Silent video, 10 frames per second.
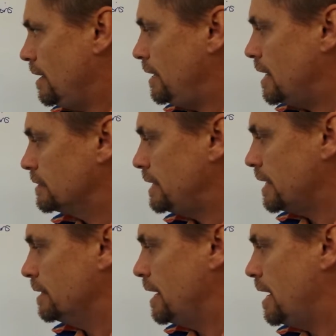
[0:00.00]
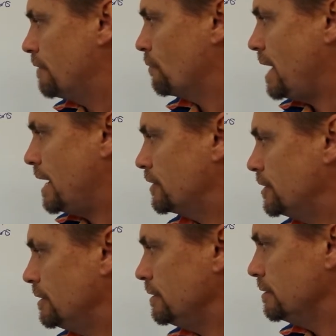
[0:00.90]
In our second half
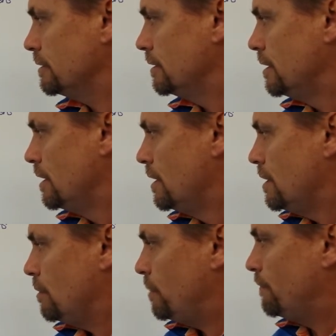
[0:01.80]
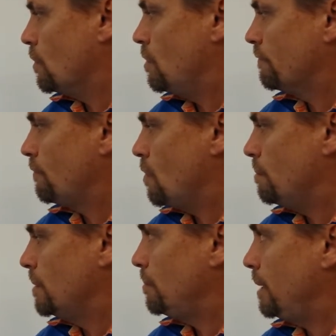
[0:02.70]
reaction, we've gone
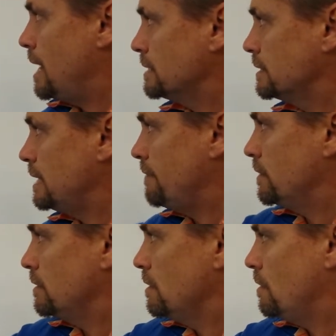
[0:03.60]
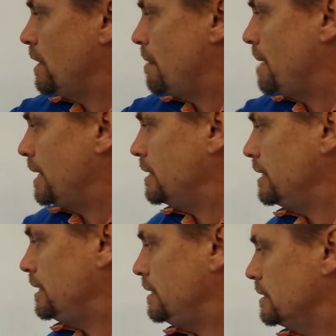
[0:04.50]
from +7 on our
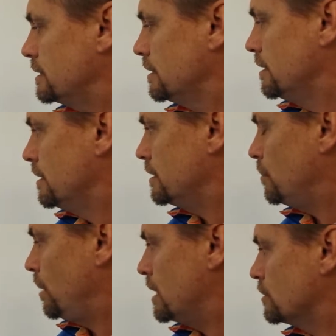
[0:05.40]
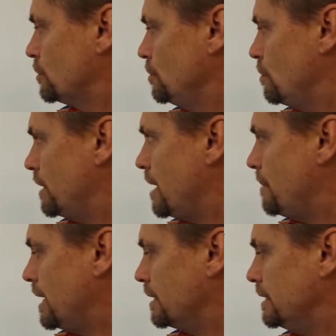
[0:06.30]
manganese to +2 on our
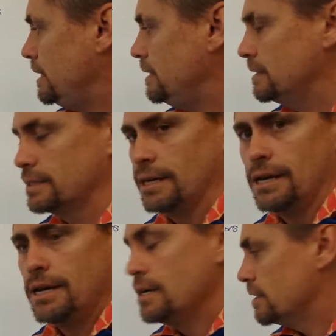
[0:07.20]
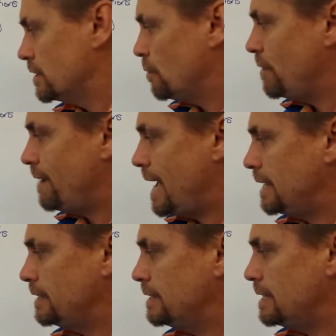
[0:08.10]
manganese, so we've
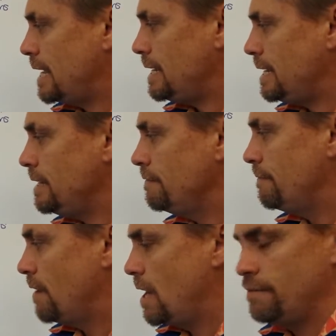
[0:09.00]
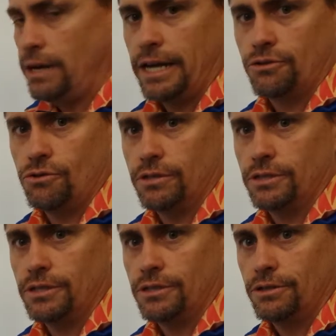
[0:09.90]
had to take in 5
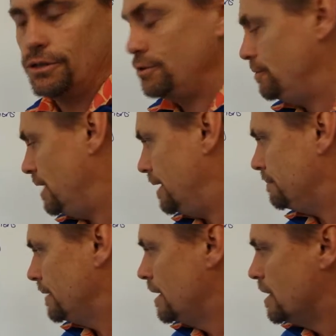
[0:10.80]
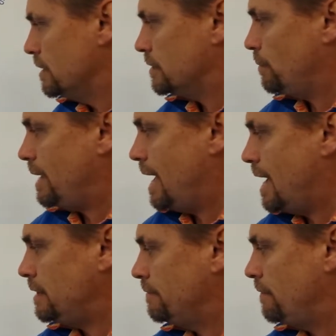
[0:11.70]
electrons to do that. So we
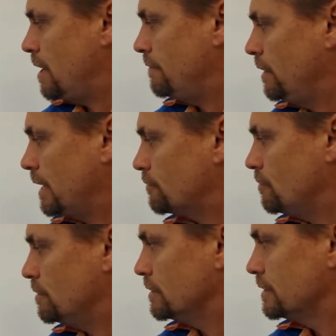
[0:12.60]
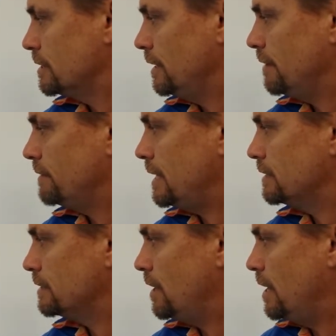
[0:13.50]
add the 5 electrons to the left-hand
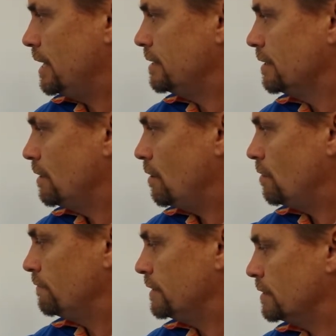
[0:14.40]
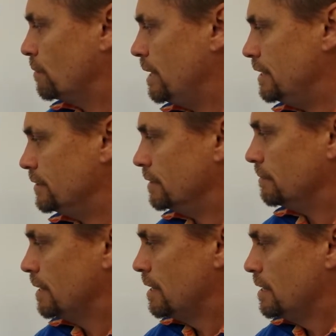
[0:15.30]
side of this equation.
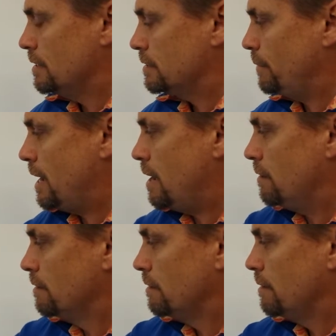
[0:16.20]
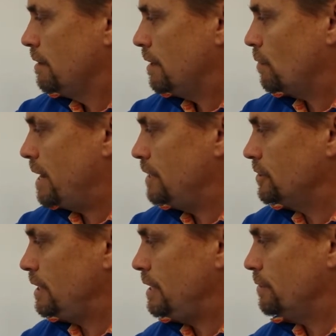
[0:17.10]
So our
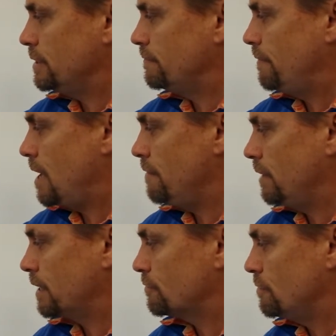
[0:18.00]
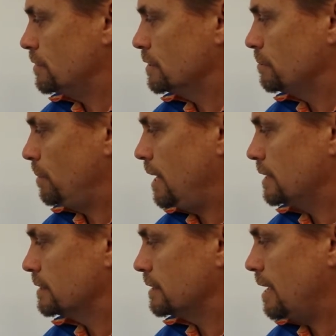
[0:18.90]
equation here is 5 electrons
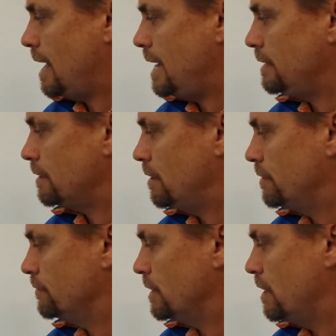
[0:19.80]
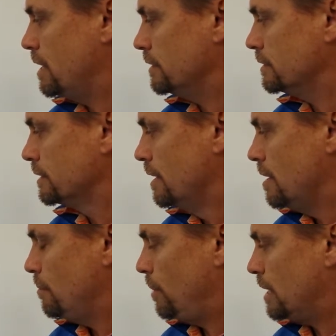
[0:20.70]
plus 8 hydrogen ions
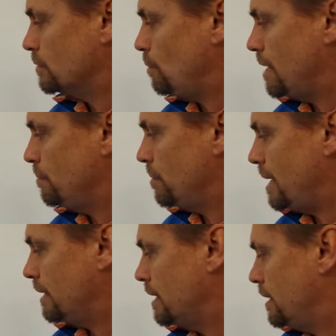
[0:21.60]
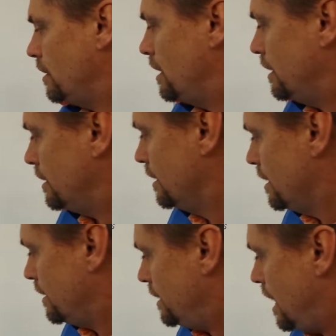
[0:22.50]
plus 1 permanganate ion
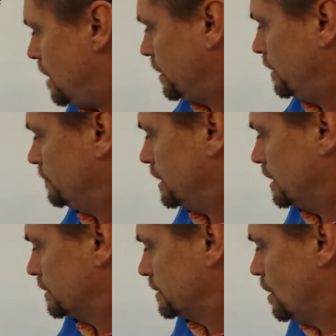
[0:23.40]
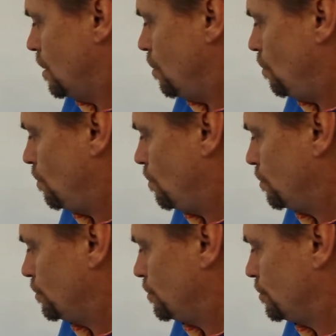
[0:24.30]
now gives us
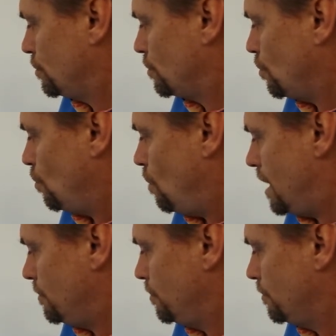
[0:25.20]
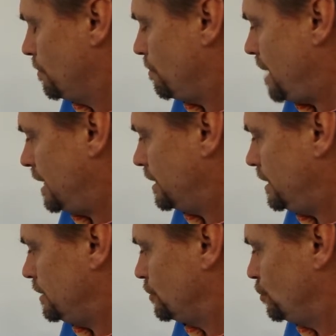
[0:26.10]
1
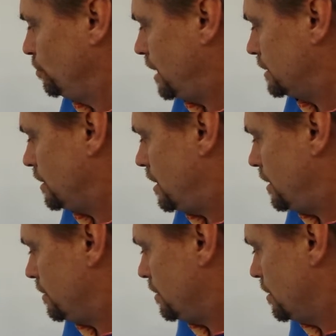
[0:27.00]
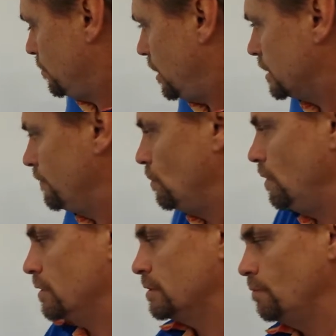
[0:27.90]
manganese 2+ ion plus 4
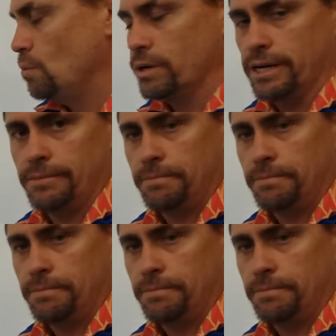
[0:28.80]
lots of water.